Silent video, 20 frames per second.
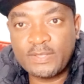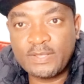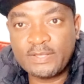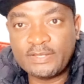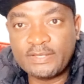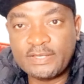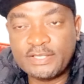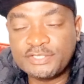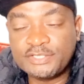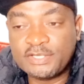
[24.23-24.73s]

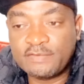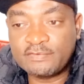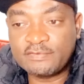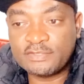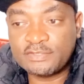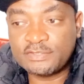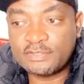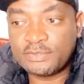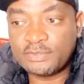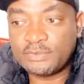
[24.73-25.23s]
Nigeria
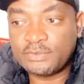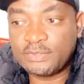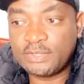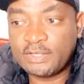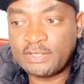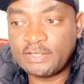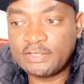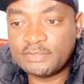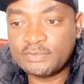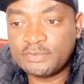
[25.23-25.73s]
versus
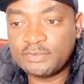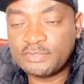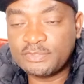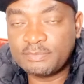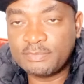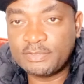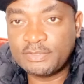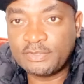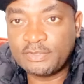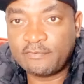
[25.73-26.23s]
Equatorial Guinea is going
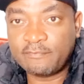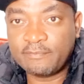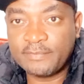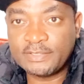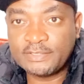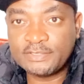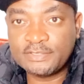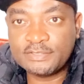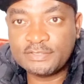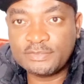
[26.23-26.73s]
to be a tough
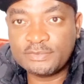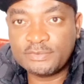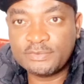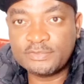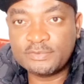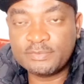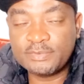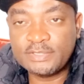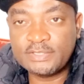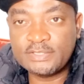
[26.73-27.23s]
match. It's not
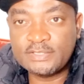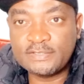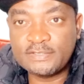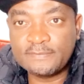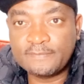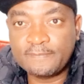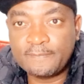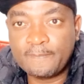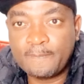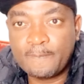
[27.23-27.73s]
going to be easy.
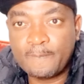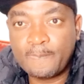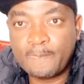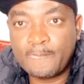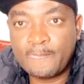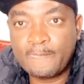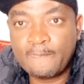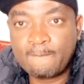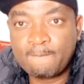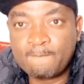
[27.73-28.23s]

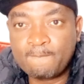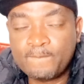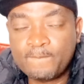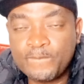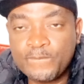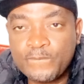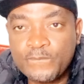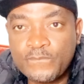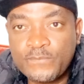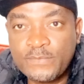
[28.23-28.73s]

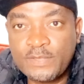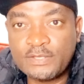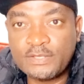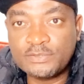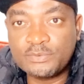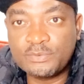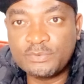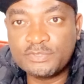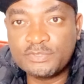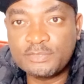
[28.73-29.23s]

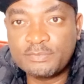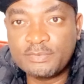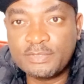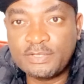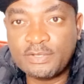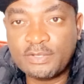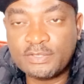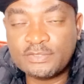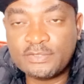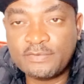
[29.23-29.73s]
There's going to be a
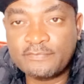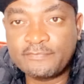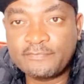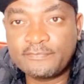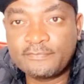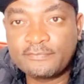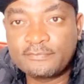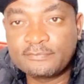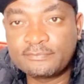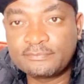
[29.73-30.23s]
lot
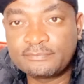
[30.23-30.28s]
of